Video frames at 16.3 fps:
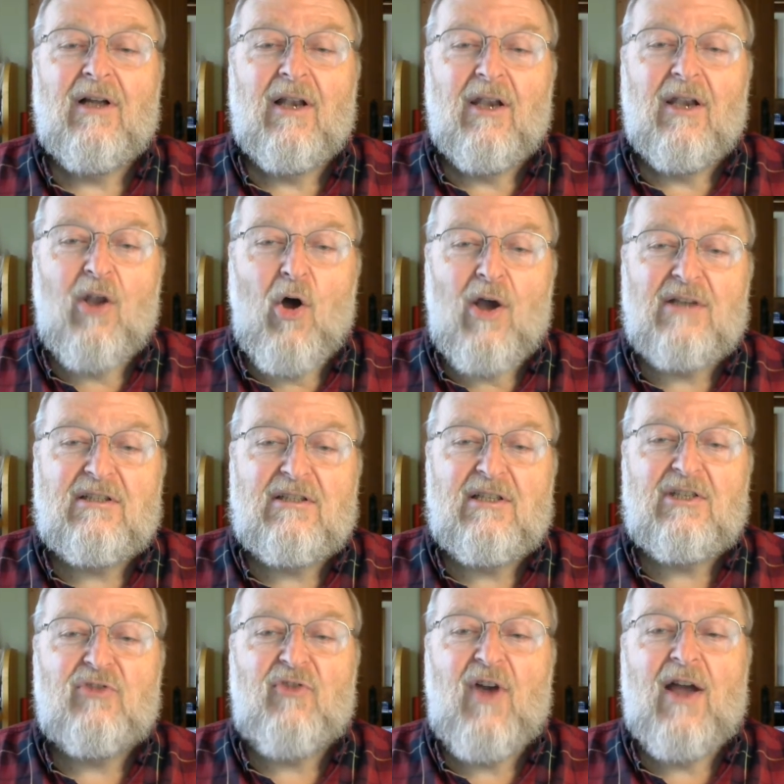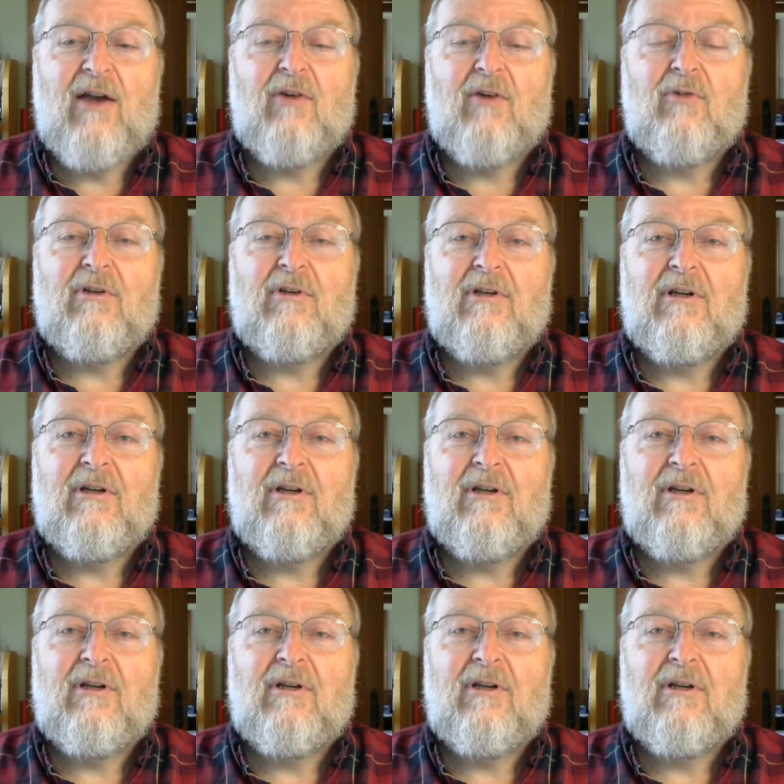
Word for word: Lost is found.